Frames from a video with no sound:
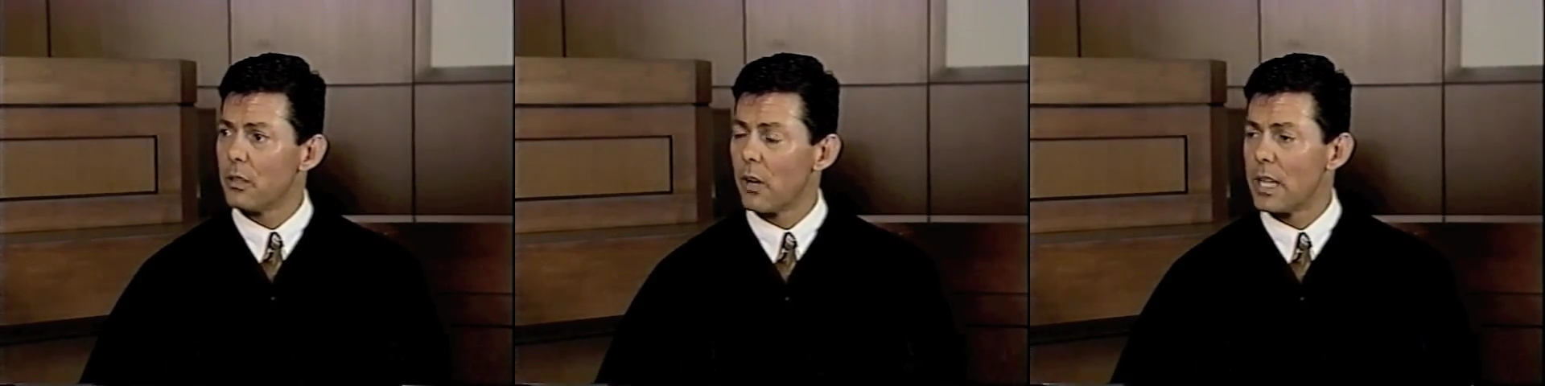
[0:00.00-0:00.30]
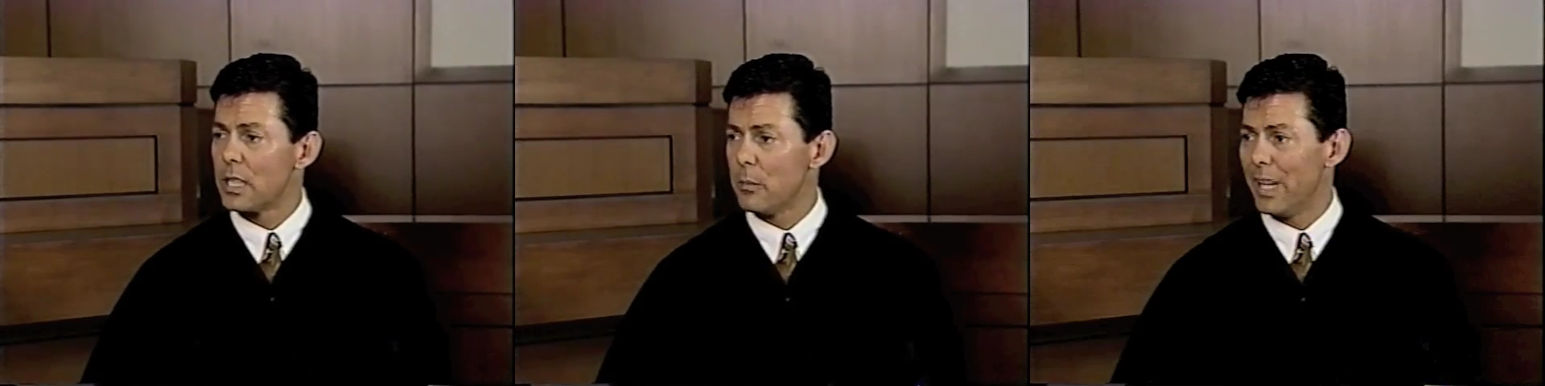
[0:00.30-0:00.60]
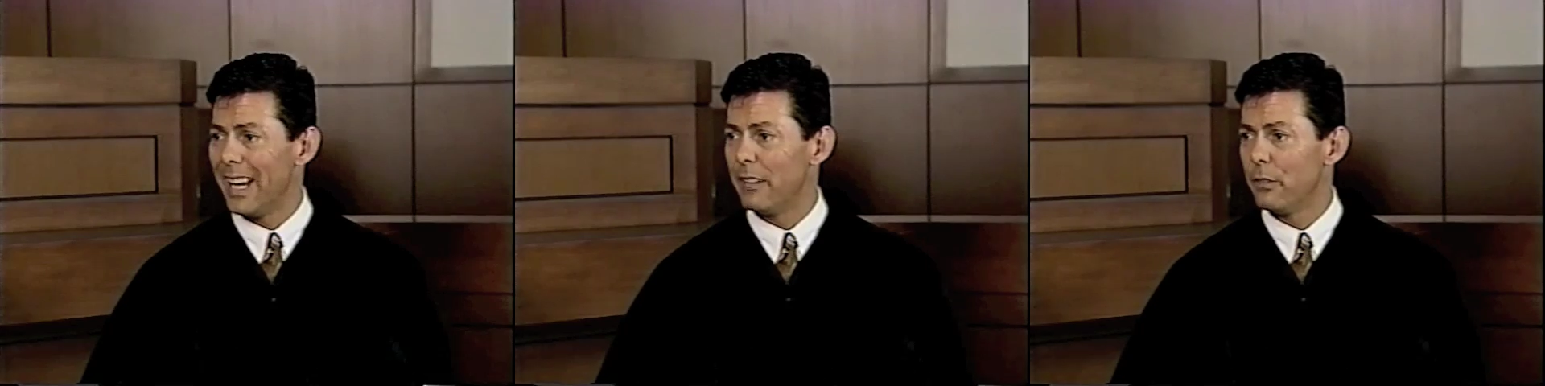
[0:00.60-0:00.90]
There has to
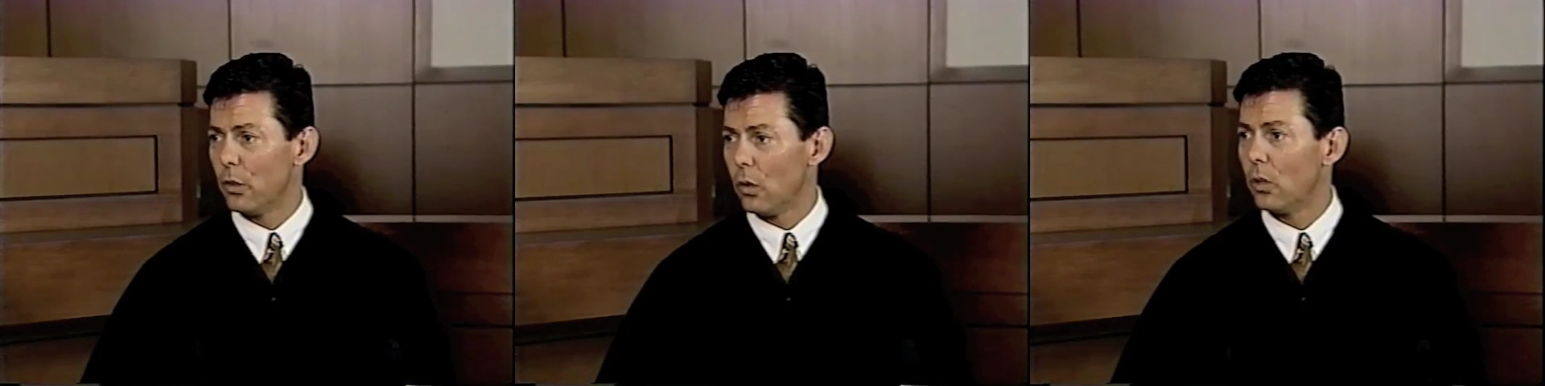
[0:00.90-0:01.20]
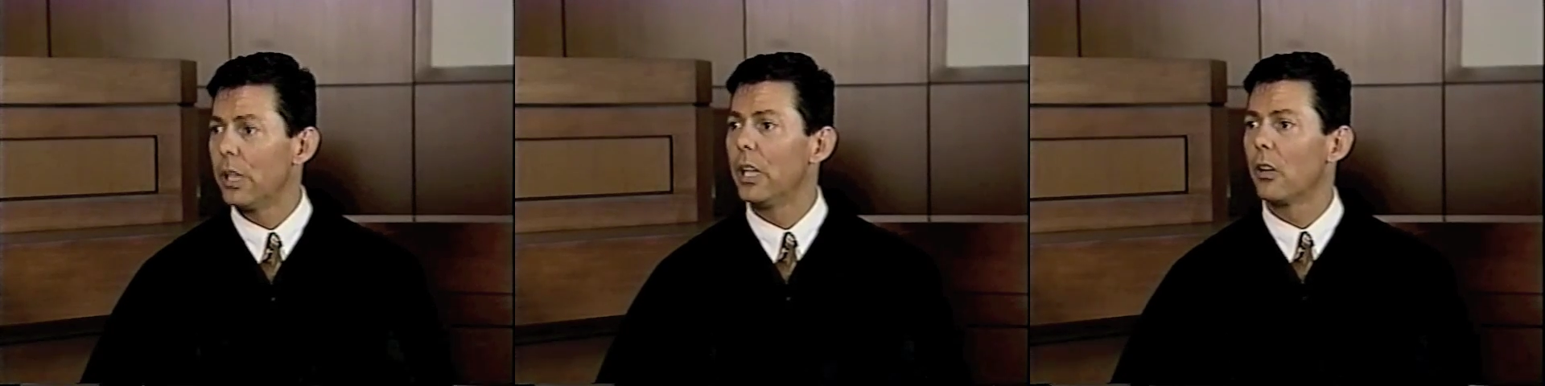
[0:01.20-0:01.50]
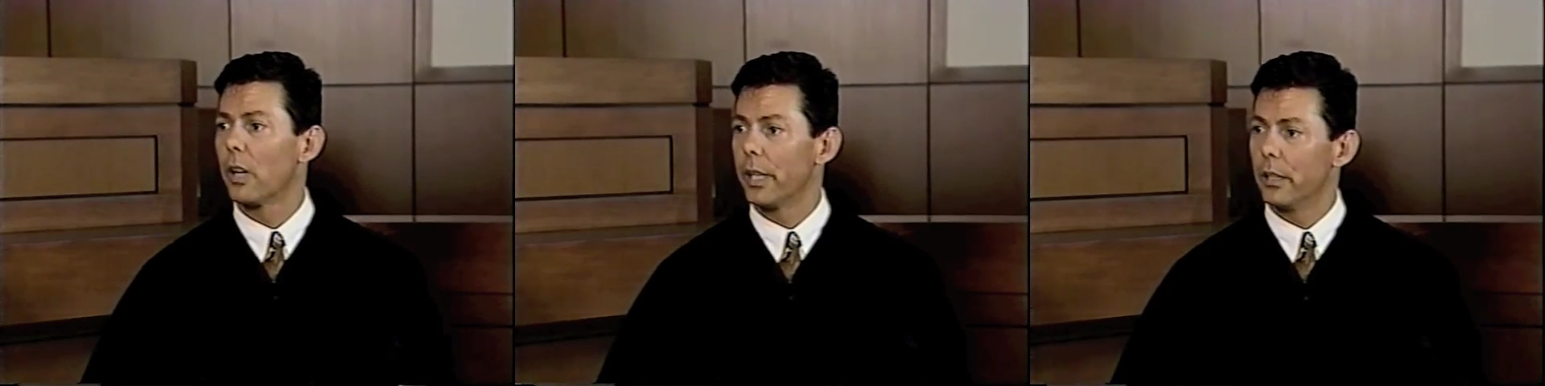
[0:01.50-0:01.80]
be a full
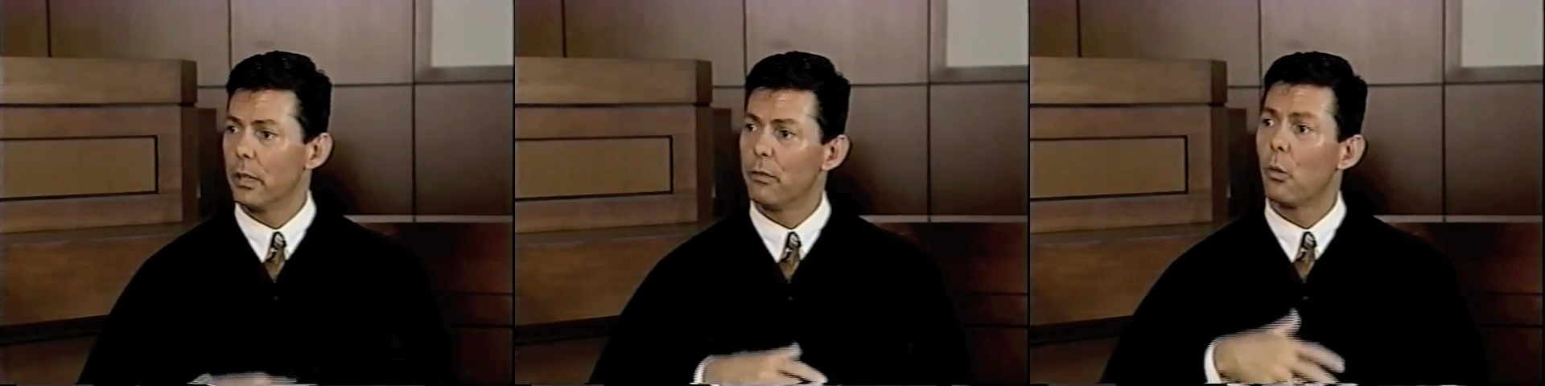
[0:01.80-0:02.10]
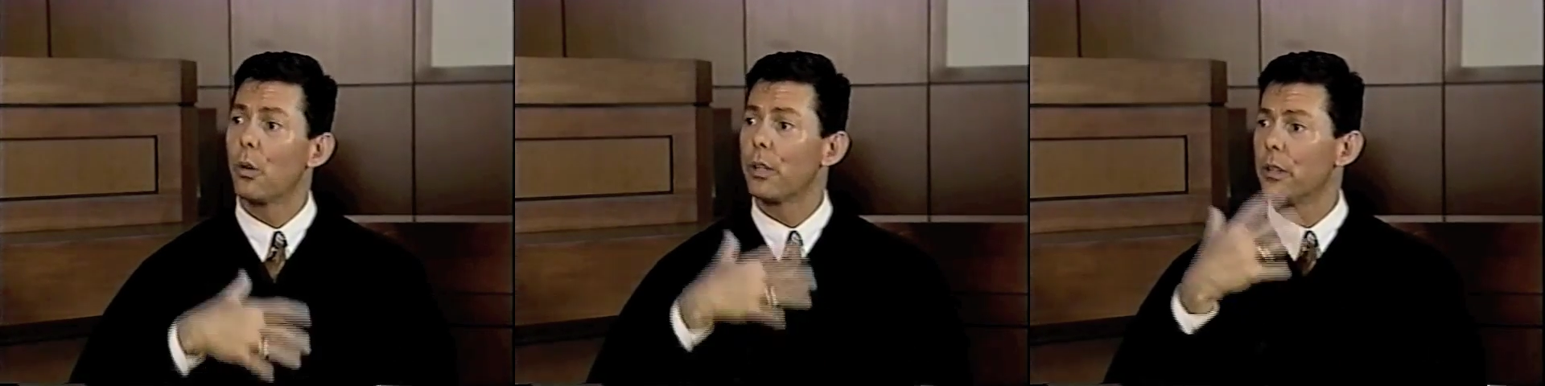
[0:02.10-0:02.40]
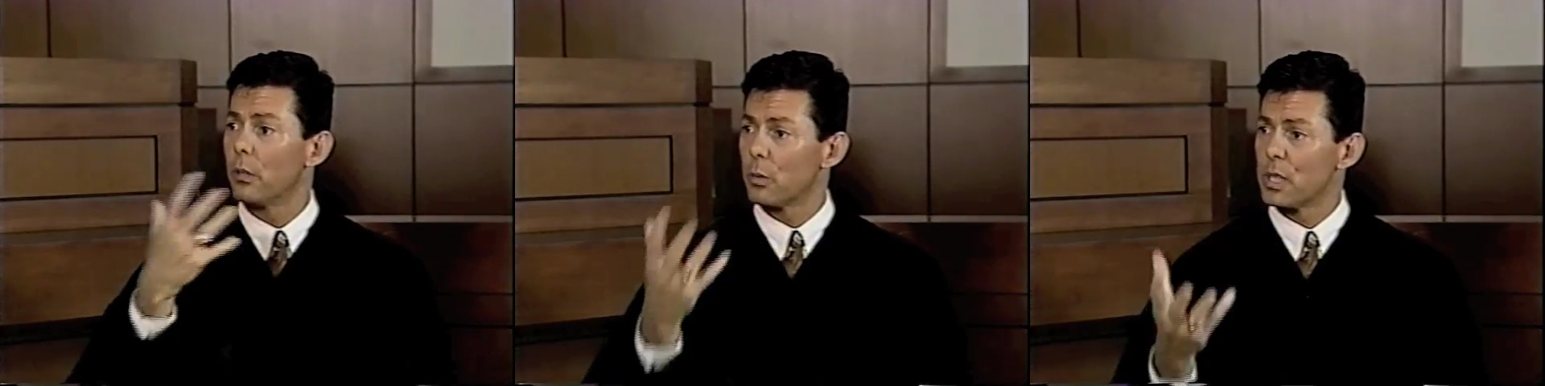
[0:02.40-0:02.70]
hearing afforded
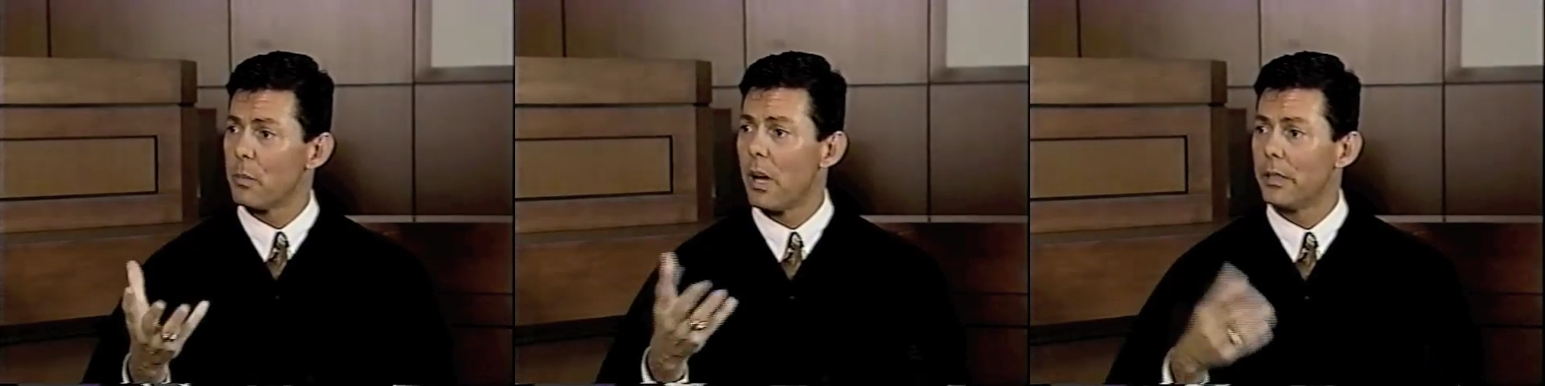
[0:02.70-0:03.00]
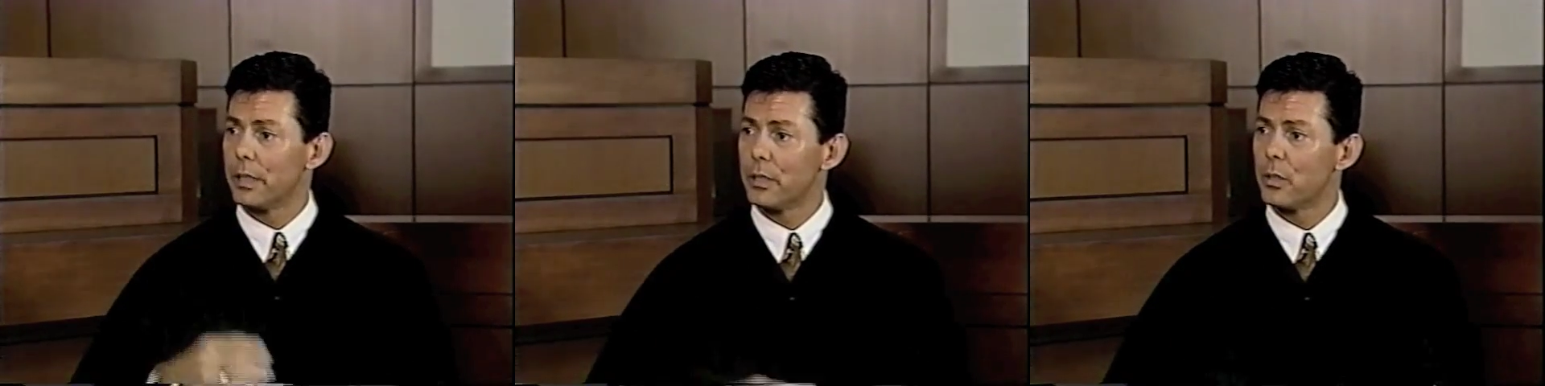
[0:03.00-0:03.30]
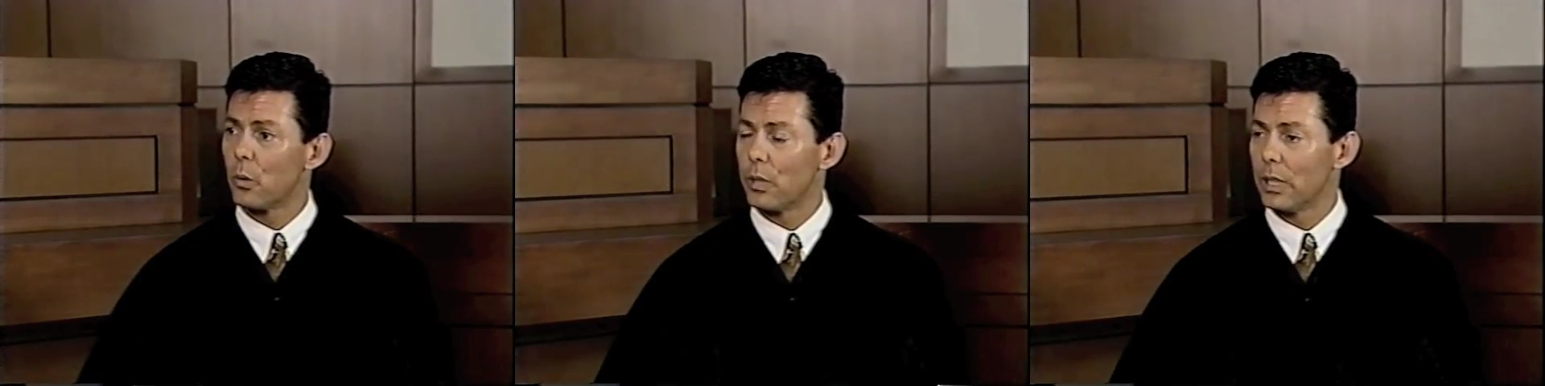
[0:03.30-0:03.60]
the respondent
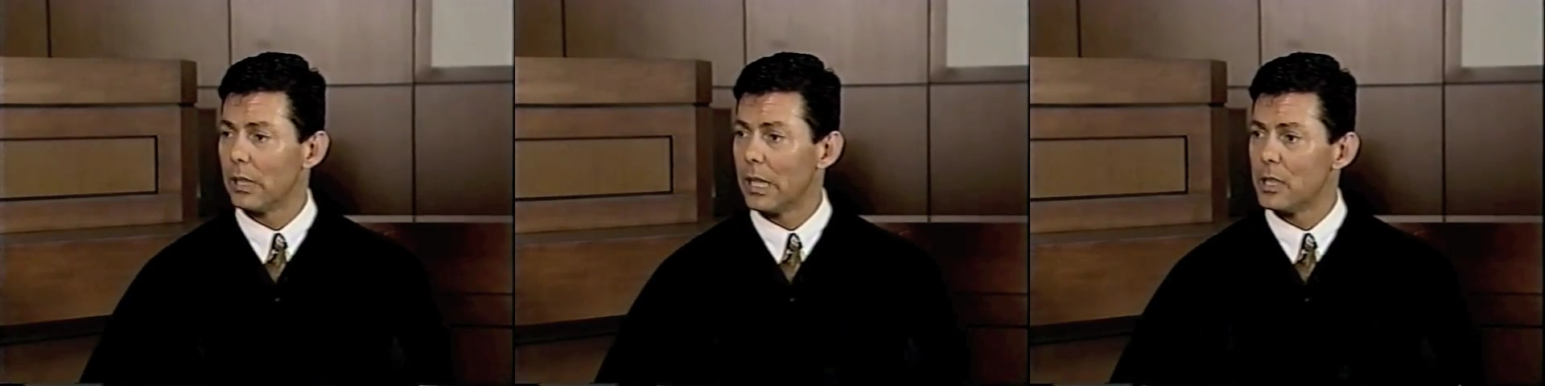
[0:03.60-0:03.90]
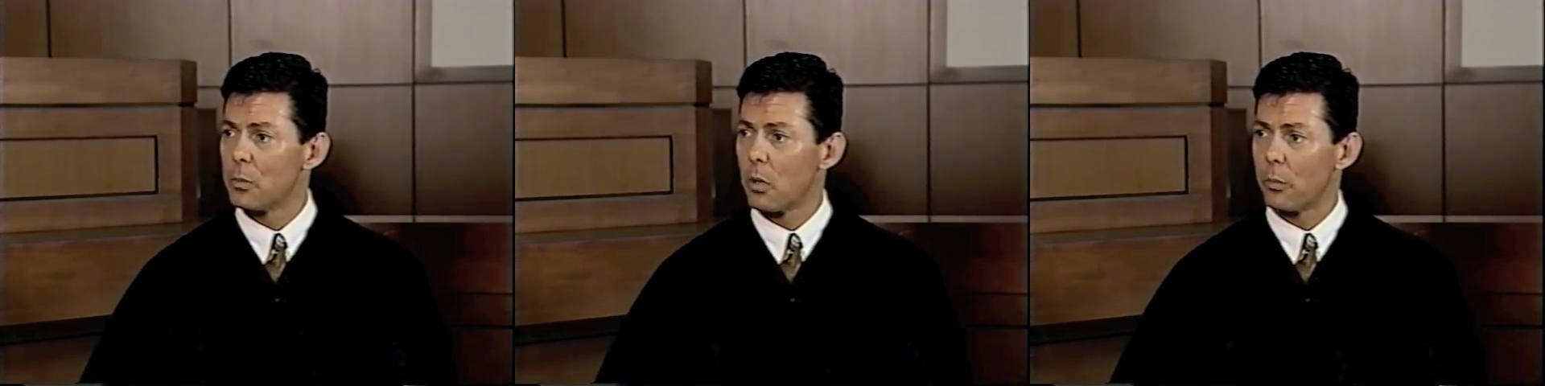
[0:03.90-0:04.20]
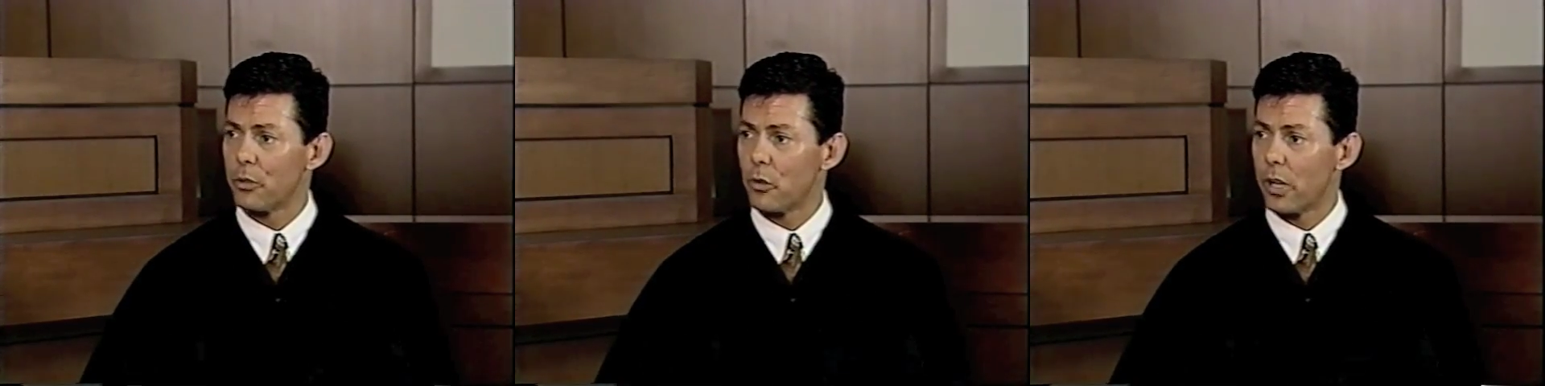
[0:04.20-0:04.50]
or the alleged
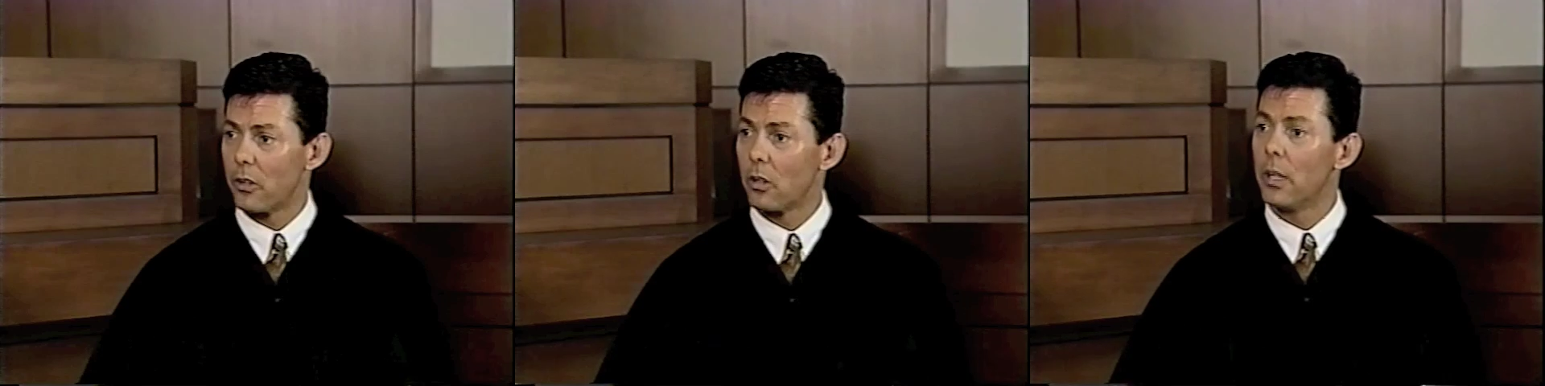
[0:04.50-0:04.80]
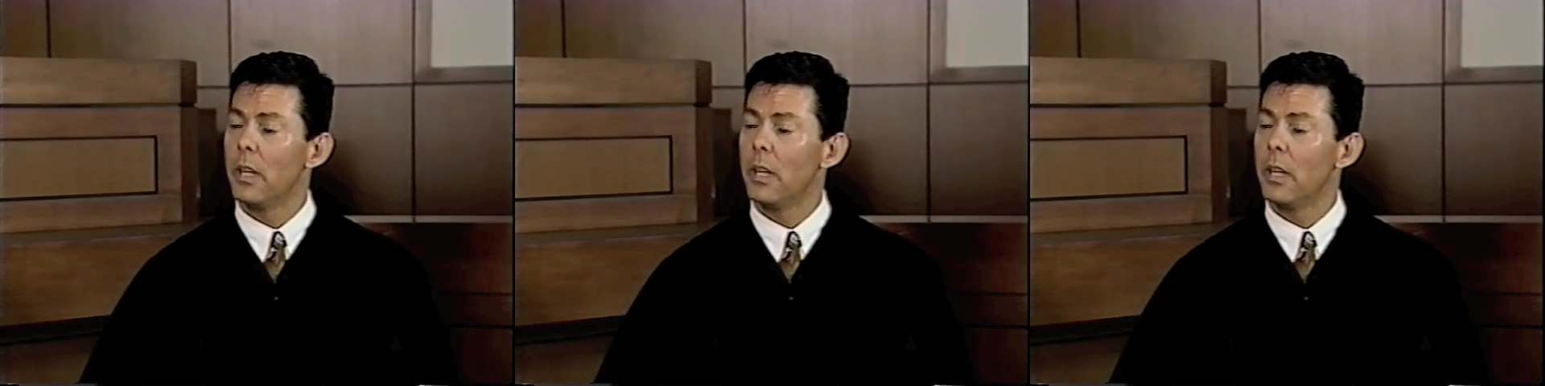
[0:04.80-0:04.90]
perpetrator,